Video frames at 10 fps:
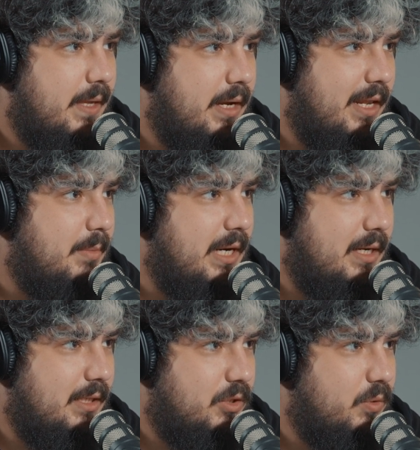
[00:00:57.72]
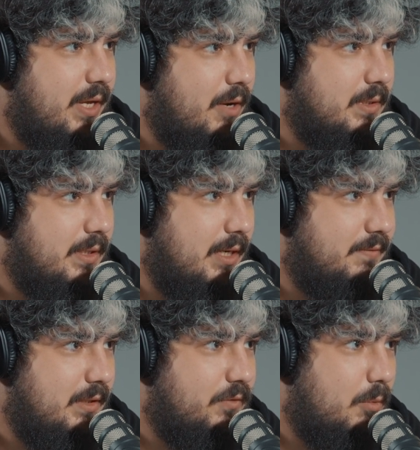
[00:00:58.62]
eliminating 2,000
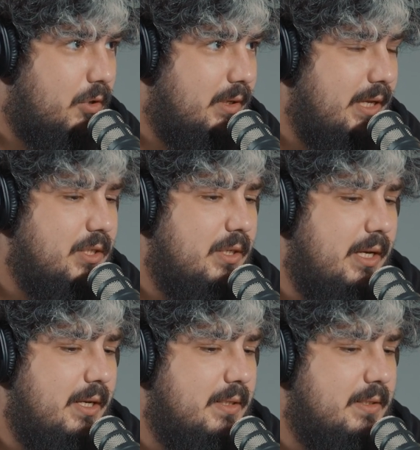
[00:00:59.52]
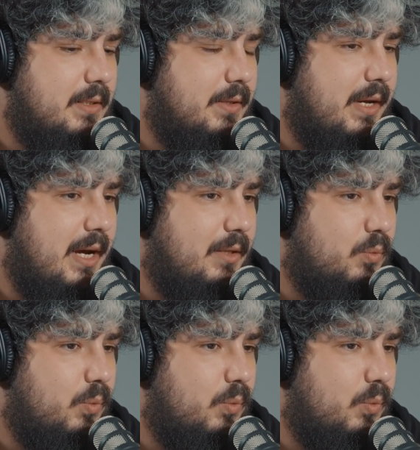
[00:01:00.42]
NFTs from our collection is that